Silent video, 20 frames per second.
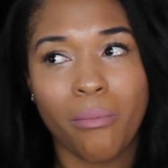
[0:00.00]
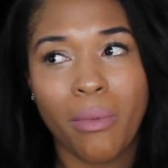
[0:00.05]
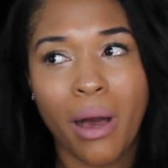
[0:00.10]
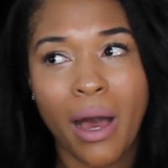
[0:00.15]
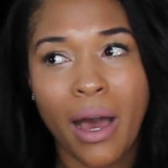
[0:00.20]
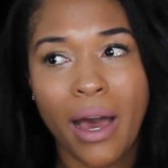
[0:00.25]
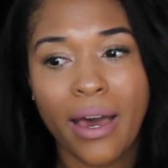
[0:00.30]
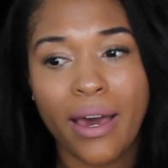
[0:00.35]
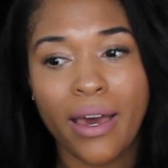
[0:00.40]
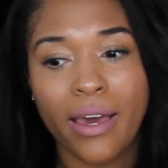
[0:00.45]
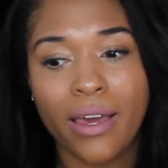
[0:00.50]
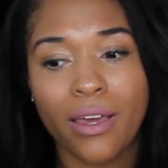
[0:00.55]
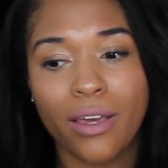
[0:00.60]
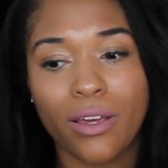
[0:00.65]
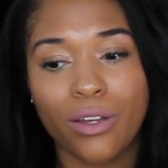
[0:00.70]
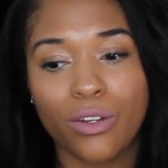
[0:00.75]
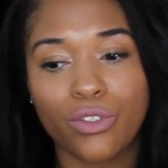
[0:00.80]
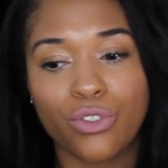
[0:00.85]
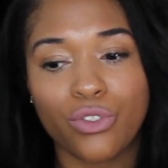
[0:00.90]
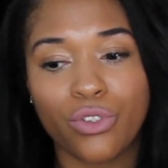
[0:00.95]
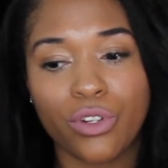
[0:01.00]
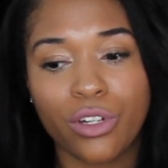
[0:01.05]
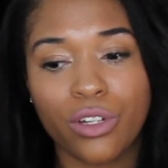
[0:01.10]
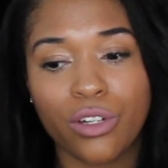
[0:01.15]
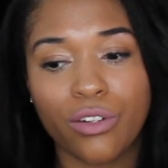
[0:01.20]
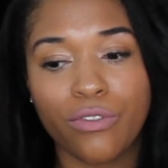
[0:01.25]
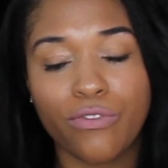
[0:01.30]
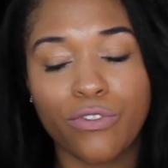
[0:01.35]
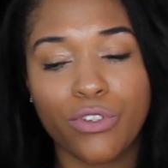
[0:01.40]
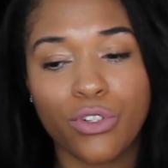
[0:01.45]
my
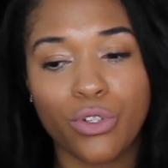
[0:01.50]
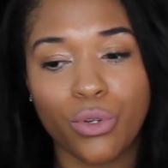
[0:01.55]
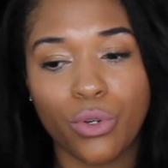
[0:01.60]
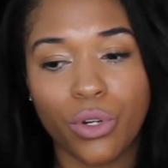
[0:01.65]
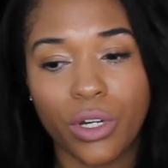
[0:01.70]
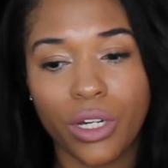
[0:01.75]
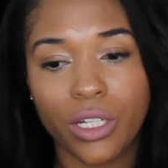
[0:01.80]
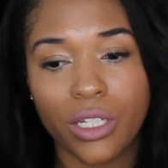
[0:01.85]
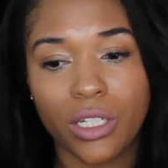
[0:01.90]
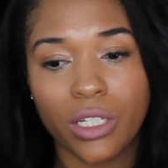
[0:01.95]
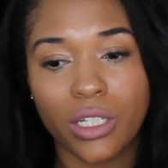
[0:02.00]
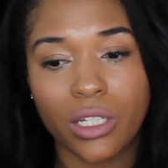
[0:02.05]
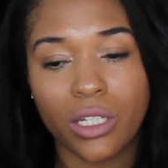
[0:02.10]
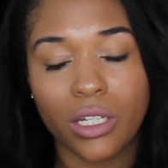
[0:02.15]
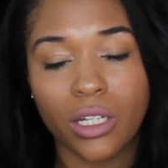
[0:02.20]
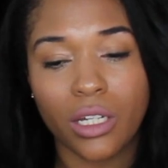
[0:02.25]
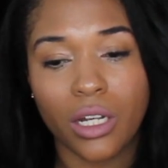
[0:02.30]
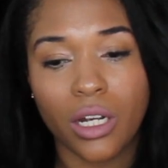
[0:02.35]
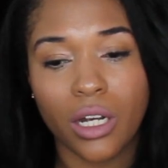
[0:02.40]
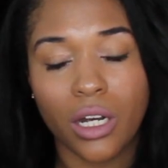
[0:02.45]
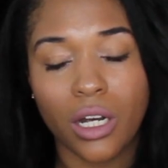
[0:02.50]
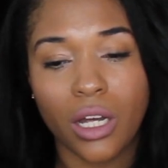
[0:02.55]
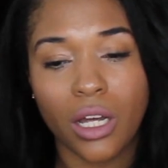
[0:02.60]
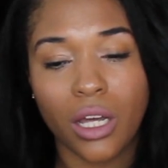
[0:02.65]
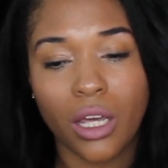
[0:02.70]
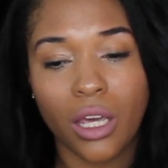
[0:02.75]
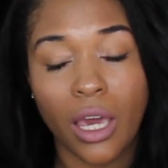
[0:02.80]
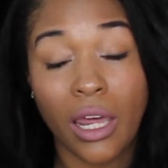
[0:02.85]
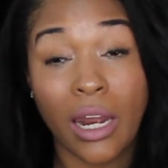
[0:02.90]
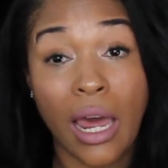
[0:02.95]
drink of choice,
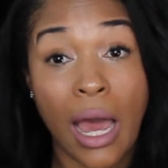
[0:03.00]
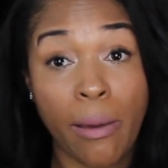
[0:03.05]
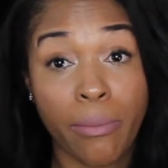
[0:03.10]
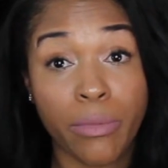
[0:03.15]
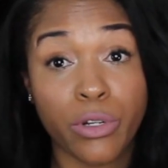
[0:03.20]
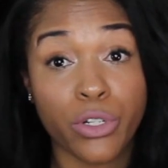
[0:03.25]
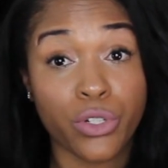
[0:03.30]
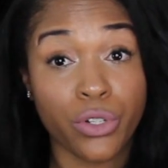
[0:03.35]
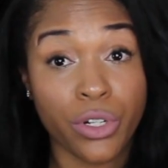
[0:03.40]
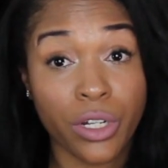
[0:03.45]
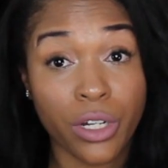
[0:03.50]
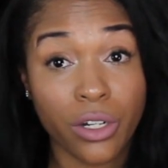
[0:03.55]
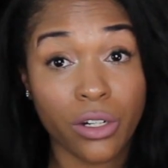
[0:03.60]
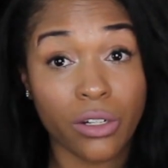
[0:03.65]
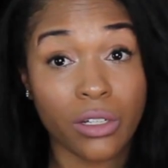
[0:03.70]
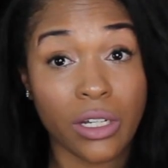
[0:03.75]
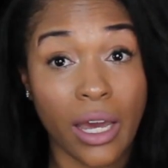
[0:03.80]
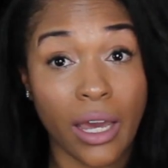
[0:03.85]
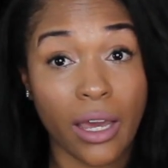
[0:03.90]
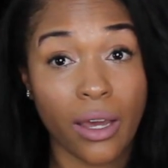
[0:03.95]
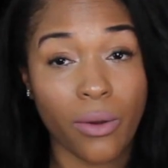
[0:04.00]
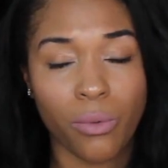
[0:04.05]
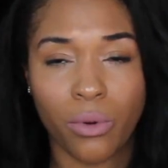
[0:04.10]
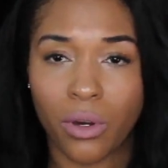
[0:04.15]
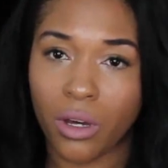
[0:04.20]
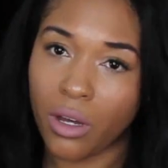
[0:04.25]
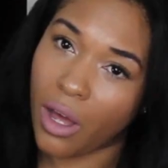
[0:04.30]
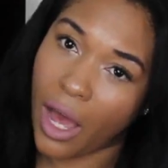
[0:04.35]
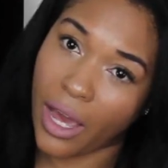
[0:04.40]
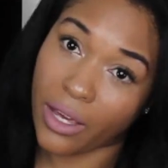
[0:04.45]
and I'm a drinker, like,
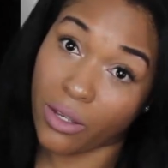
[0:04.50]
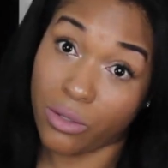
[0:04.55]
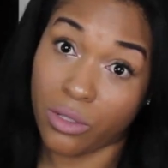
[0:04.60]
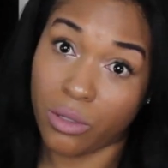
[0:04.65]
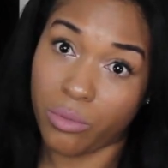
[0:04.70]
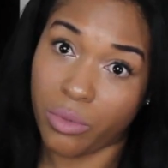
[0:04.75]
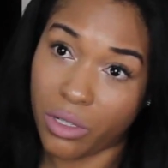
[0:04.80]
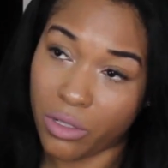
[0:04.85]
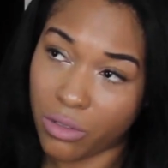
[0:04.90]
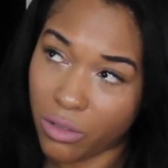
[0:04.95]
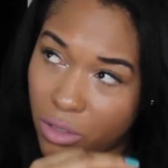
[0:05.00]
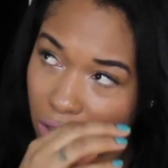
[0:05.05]
well, I used to be a